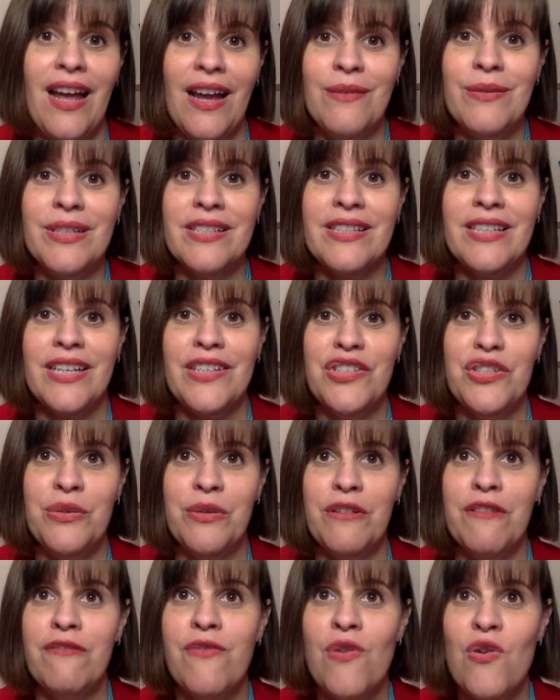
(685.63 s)
I will send you
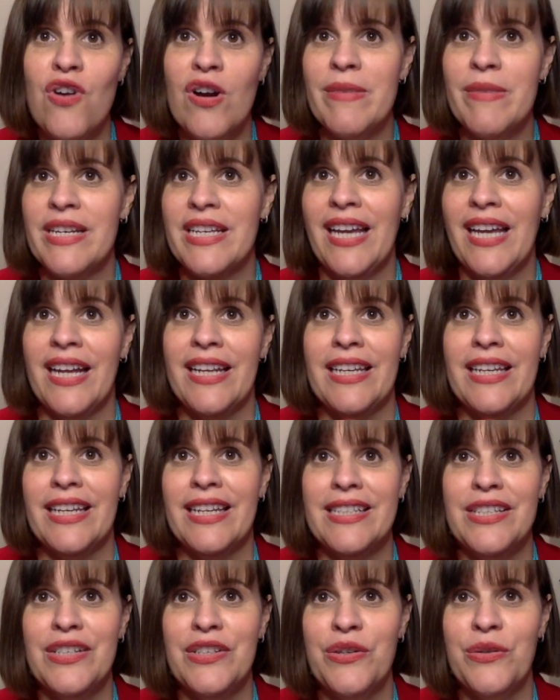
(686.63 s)
a form and kind of
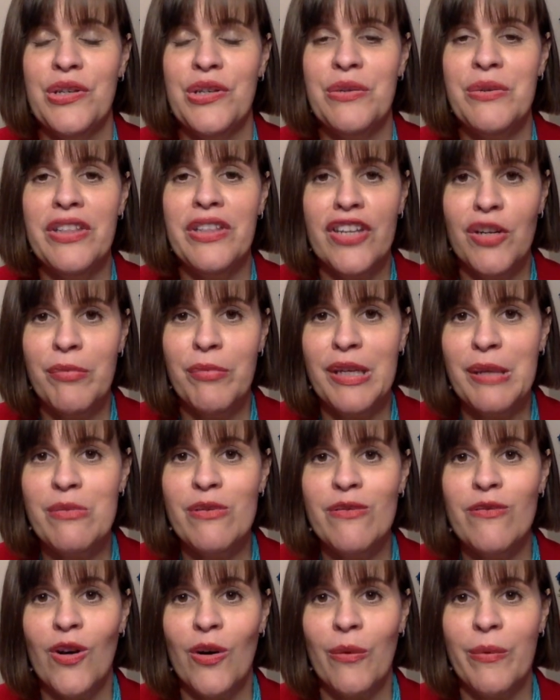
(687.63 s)
get to know you a little bit
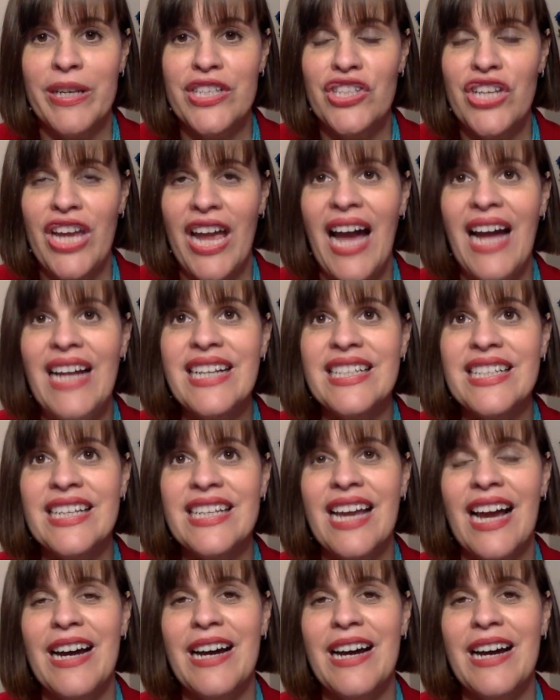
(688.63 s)
before we chat.